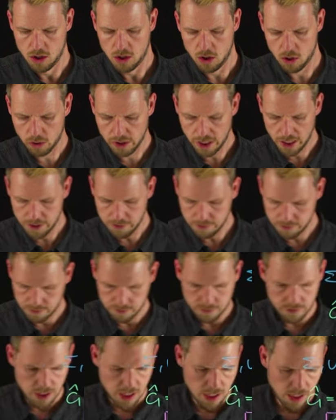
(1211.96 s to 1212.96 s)
Okay,
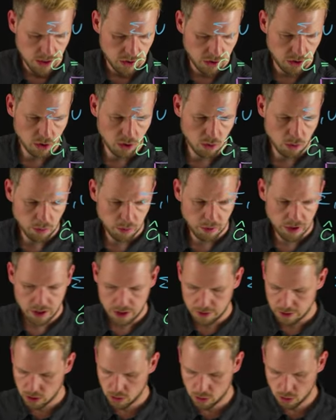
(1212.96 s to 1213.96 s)
so what we
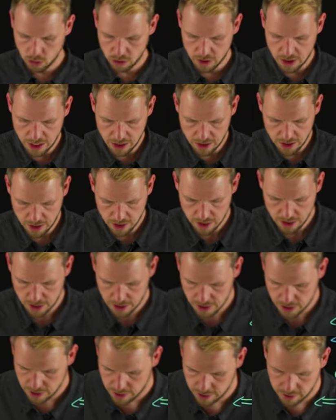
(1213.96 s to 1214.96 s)
need to do then
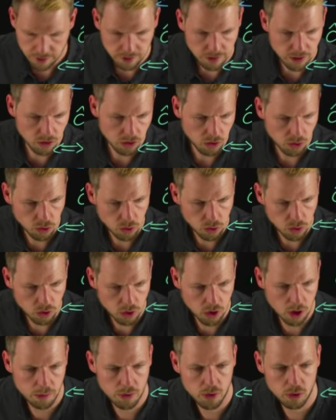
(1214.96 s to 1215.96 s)
is to
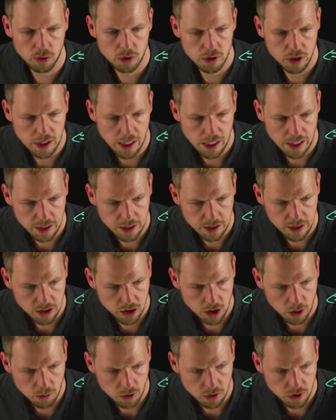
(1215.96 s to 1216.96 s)
compute an eigen
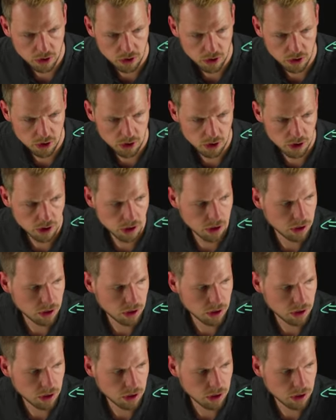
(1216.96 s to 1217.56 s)
decomposition.